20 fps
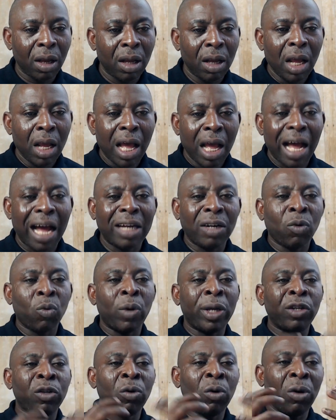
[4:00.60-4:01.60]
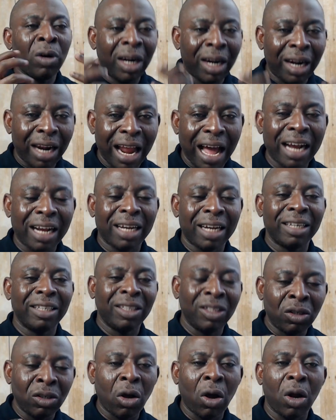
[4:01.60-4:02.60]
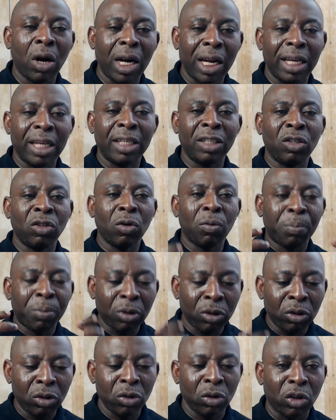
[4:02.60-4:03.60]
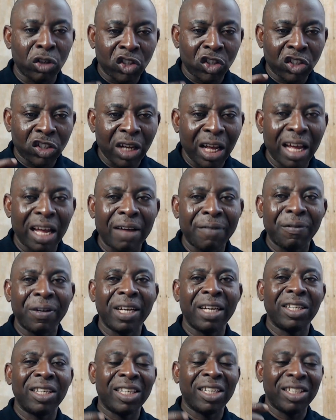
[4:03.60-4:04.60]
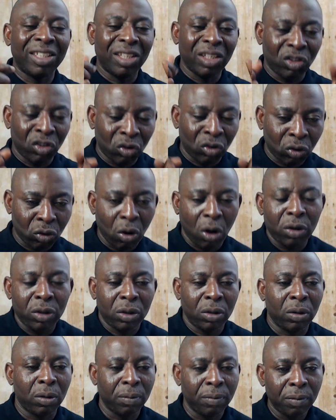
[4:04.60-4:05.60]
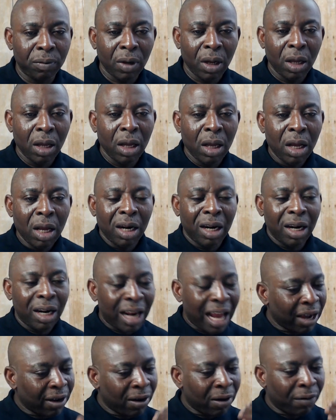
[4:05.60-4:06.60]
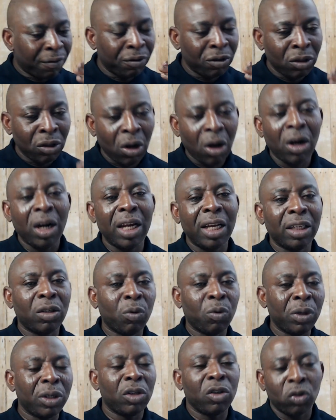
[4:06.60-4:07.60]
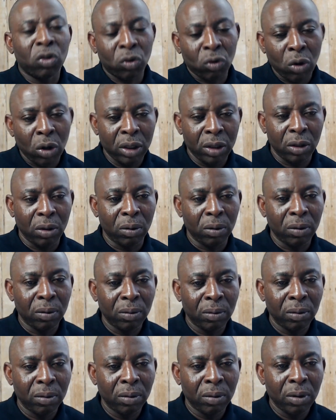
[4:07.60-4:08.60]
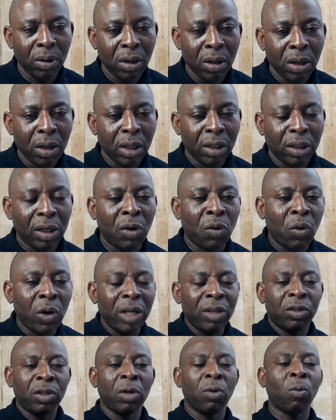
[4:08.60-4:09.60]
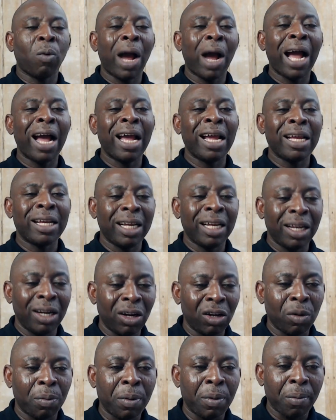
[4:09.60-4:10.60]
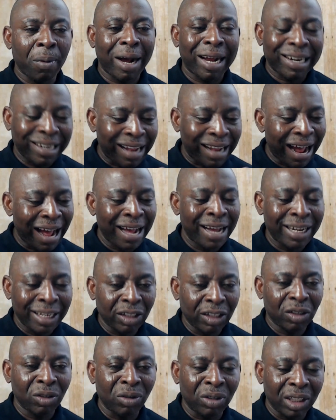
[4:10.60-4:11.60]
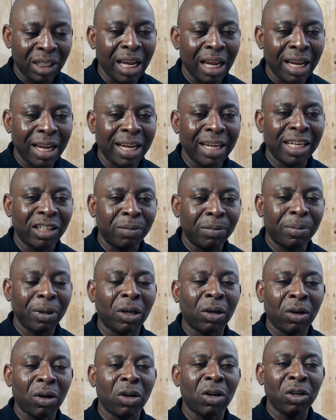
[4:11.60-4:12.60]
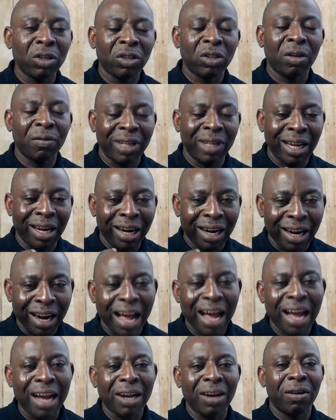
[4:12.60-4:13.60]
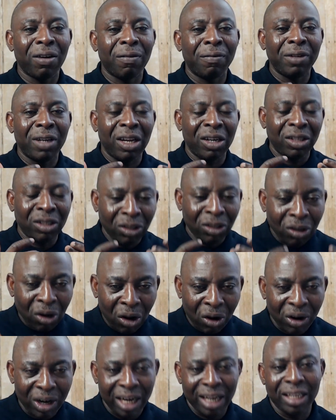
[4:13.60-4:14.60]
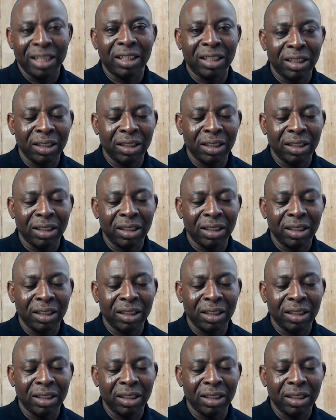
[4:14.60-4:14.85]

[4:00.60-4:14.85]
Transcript: And when you lack knowledge, you put yourself in a destruction. Lack of knowledge will destroy you. The reason why a lot of people are dying today is because of the lack of the knowledge